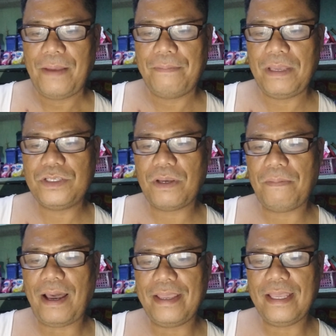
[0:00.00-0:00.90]
media
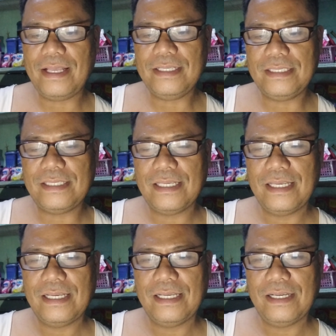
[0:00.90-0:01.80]
bias,
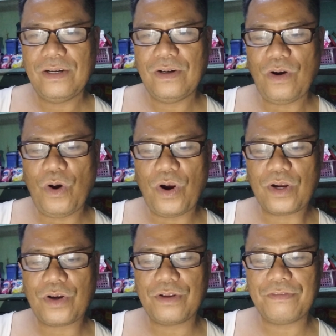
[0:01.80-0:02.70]

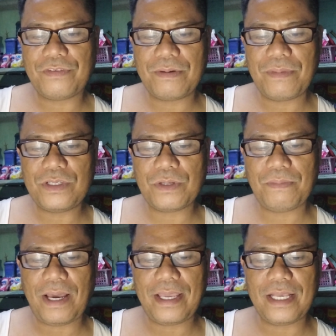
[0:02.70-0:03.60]
or confirmation
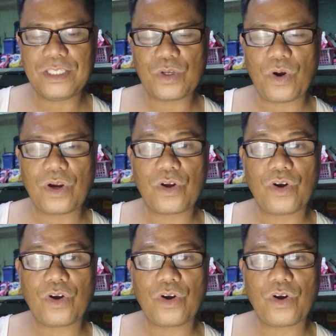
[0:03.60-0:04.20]
bias, or